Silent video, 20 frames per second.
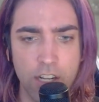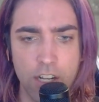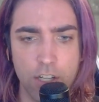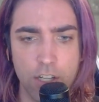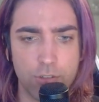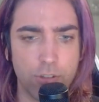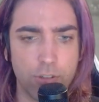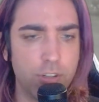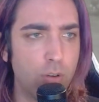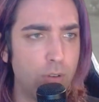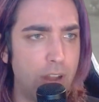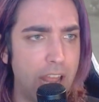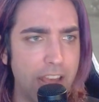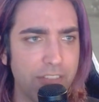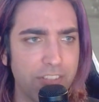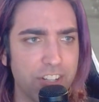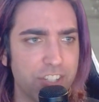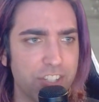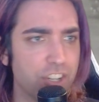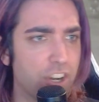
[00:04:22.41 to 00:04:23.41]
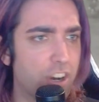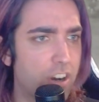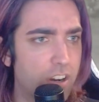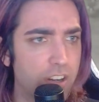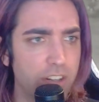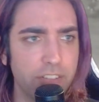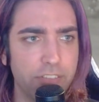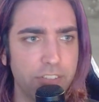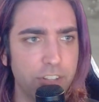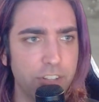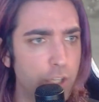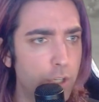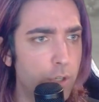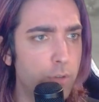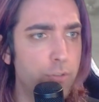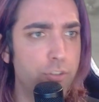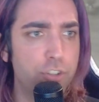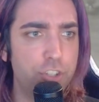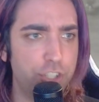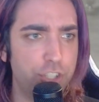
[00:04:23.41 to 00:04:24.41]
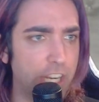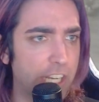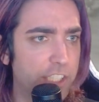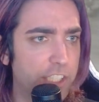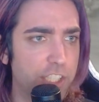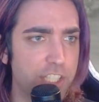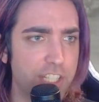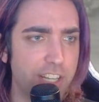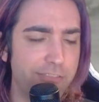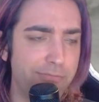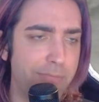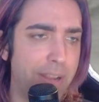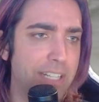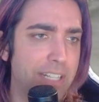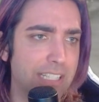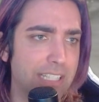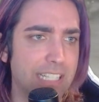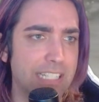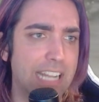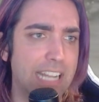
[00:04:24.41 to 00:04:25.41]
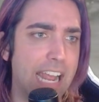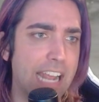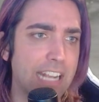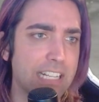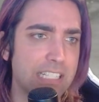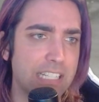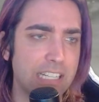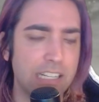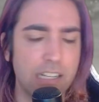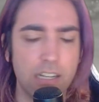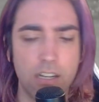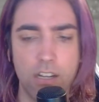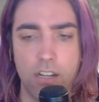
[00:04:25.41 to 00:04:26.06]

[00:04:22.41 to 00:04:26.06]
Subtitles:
So I don't have a ton of huge changes I've made to the text.